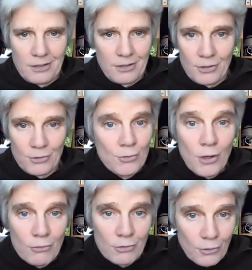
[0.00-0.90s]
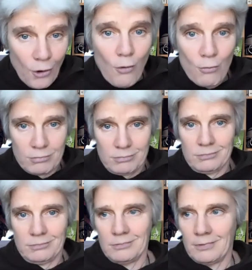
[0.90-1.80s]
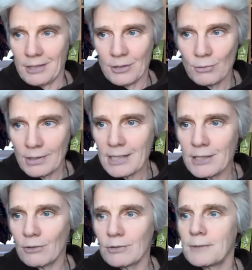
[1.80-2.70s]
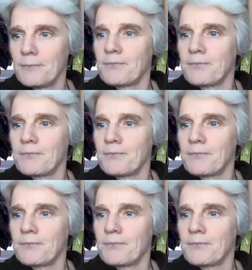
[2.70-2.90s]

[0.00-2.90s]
you don't know. You really don't.